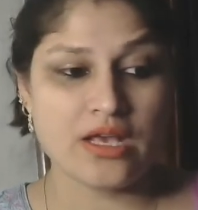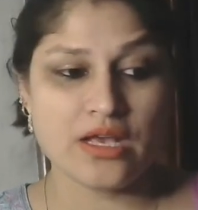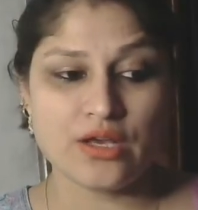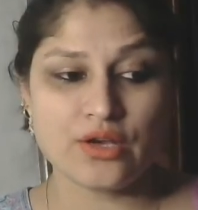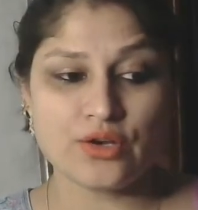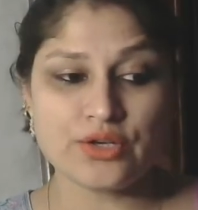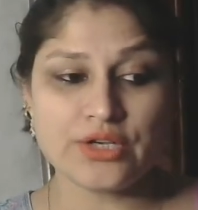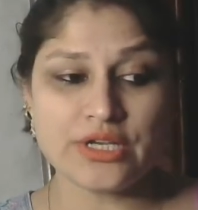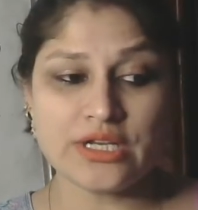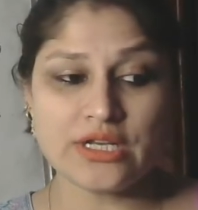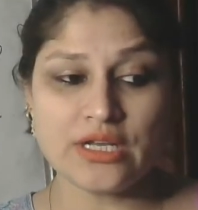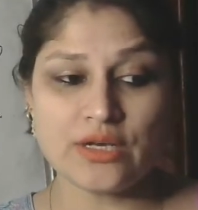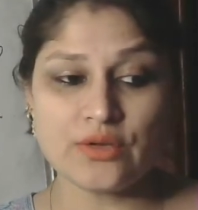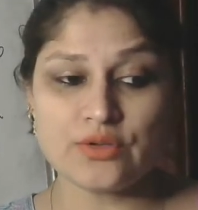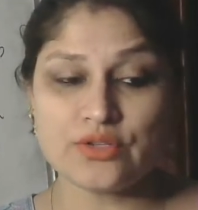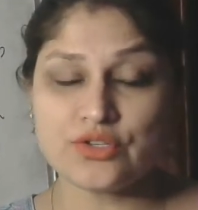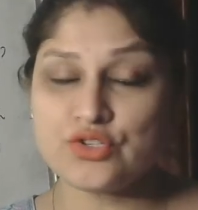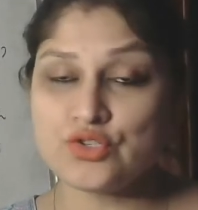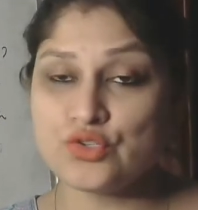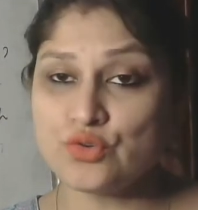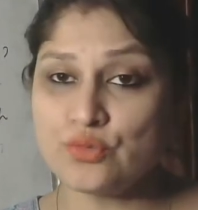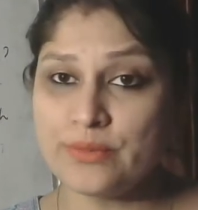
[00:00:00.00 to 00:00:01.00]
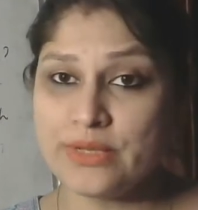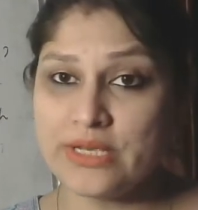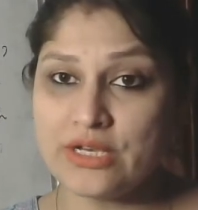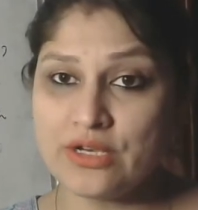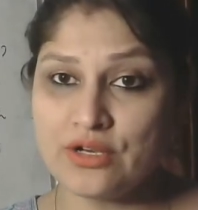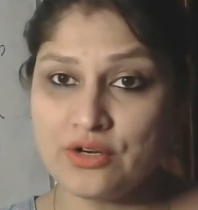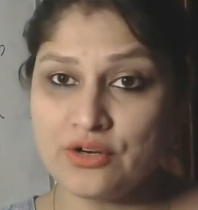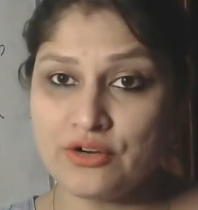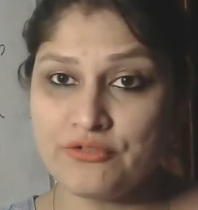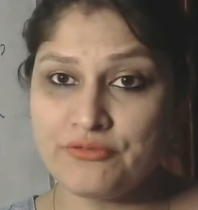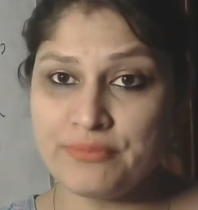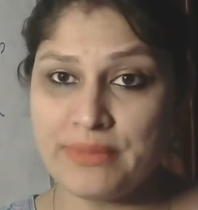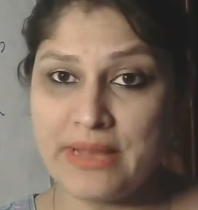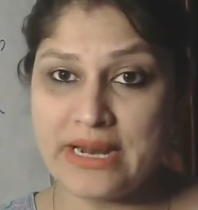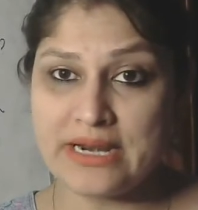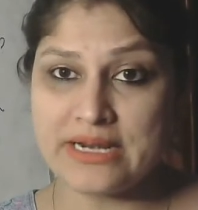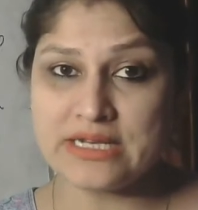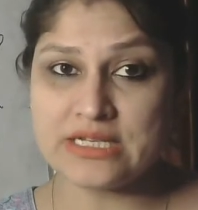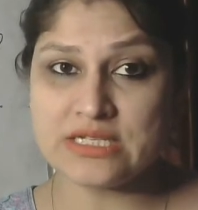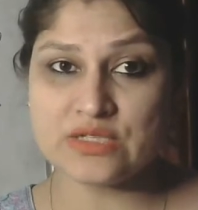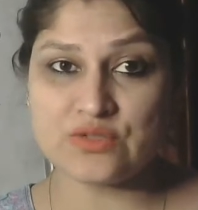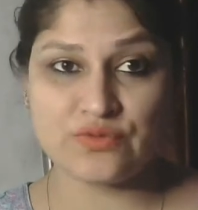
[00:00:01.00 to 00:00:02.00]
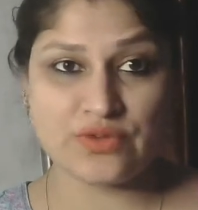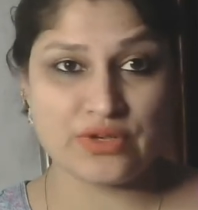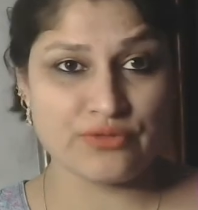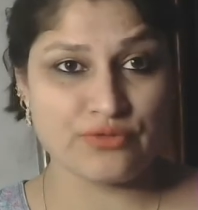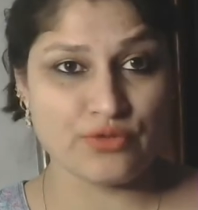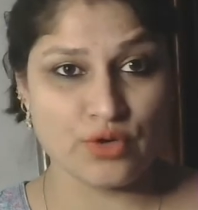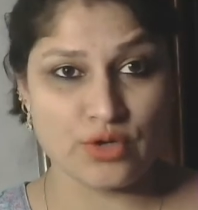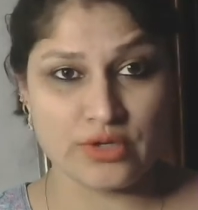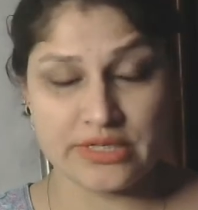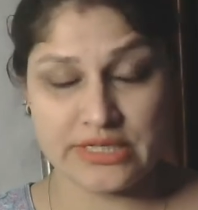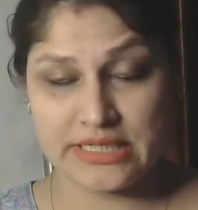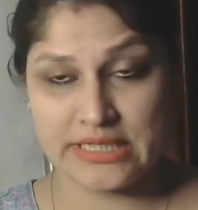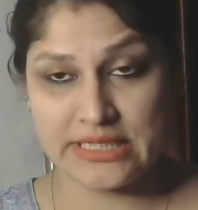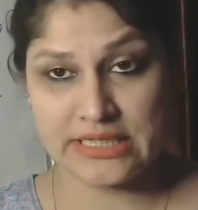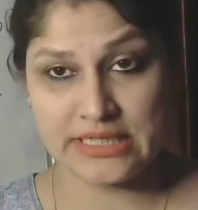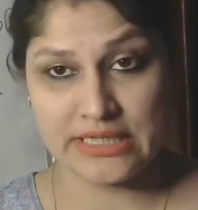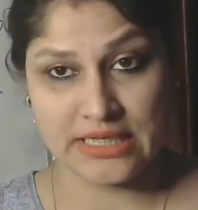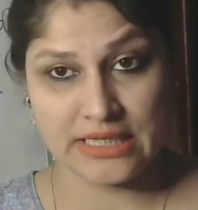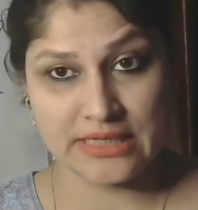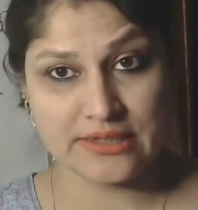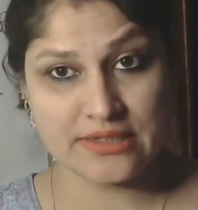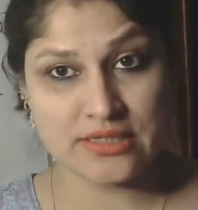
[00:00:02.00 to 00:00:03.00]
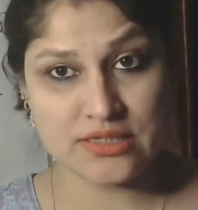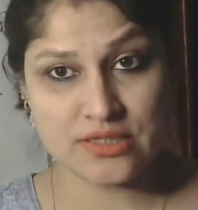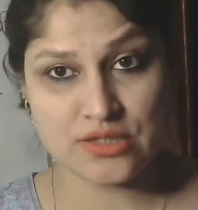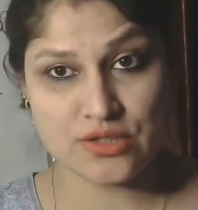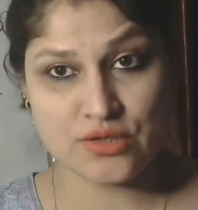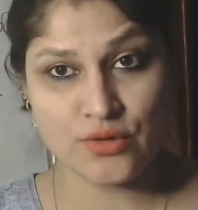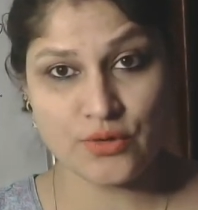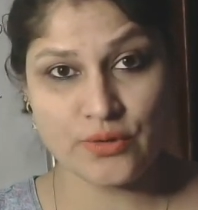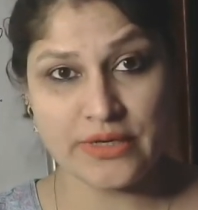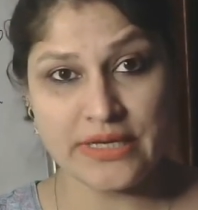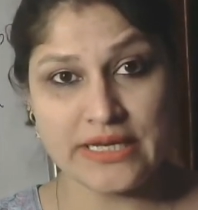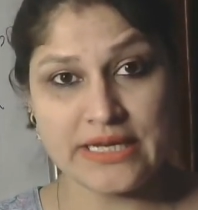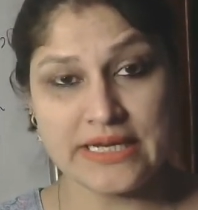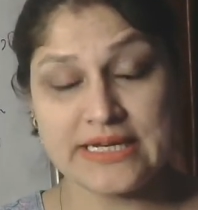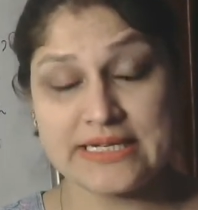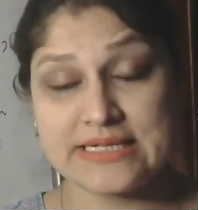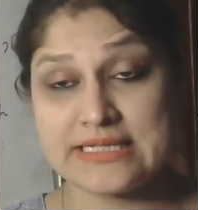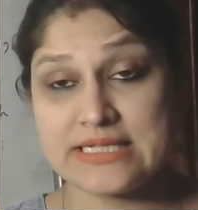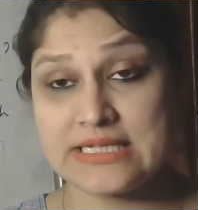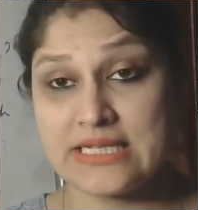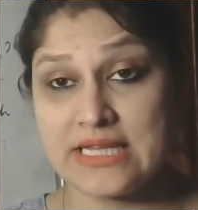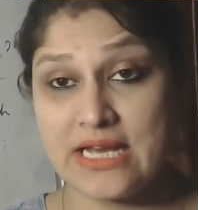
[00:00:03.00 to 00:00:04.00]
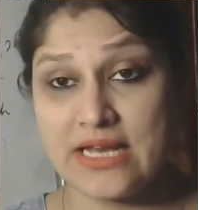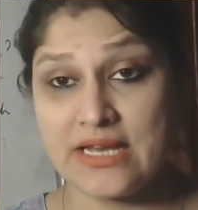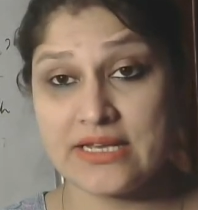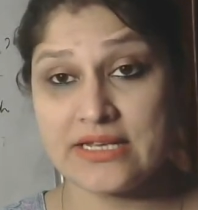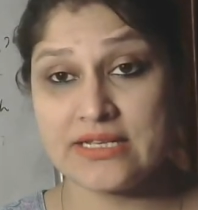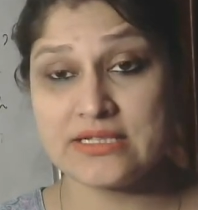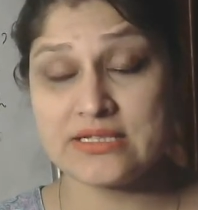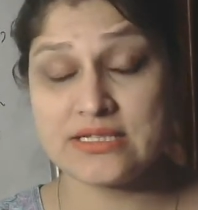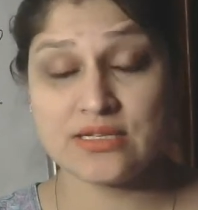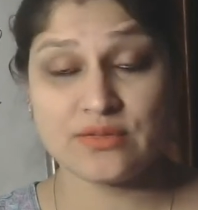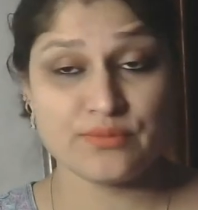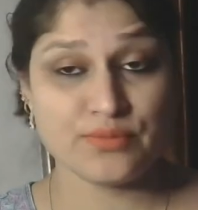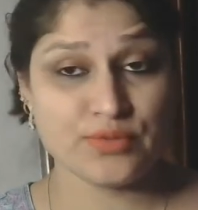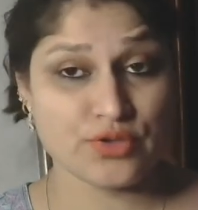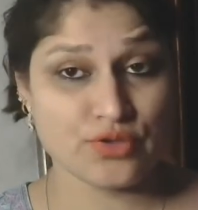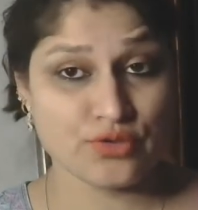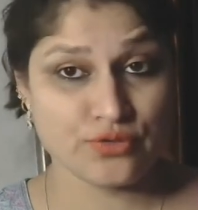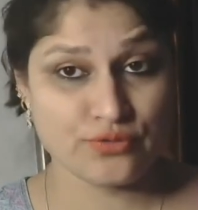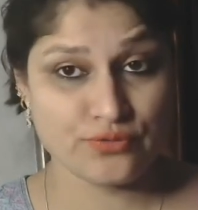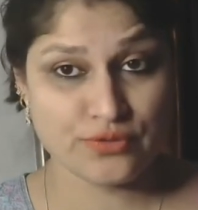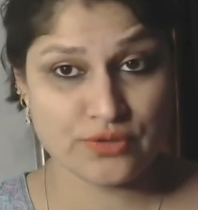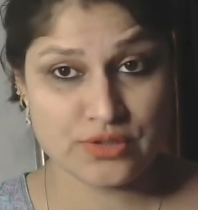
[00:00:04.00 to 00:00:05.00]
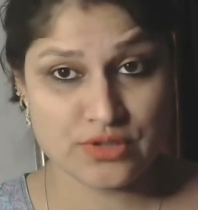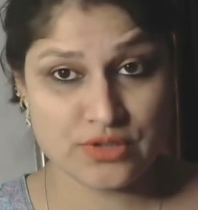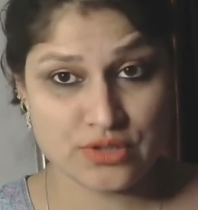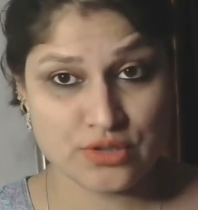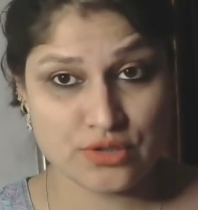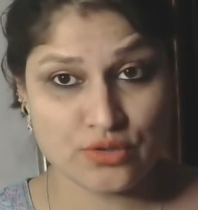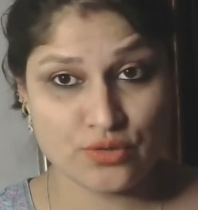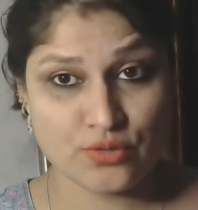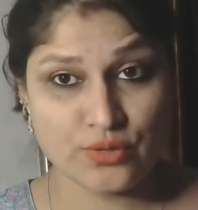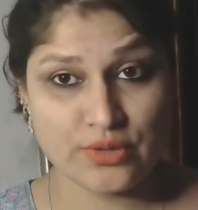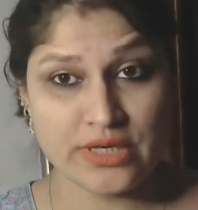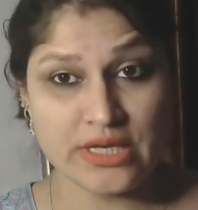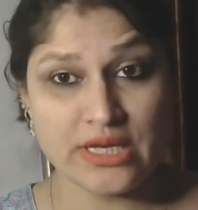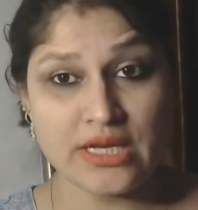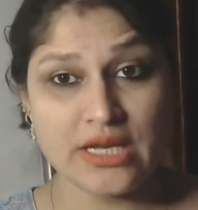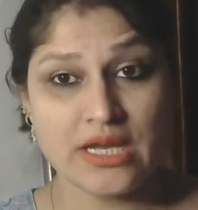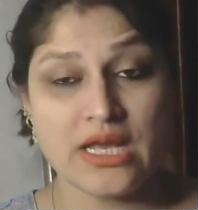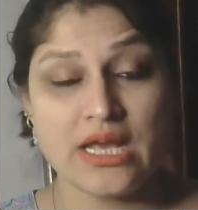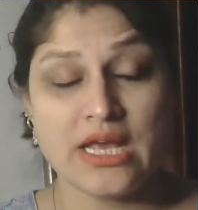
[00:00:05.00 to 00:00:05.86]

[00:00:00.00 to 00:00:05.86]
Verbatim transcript: Okay, now the shoemaker of Paris, we have already done the story. It's nice and a beautiful story.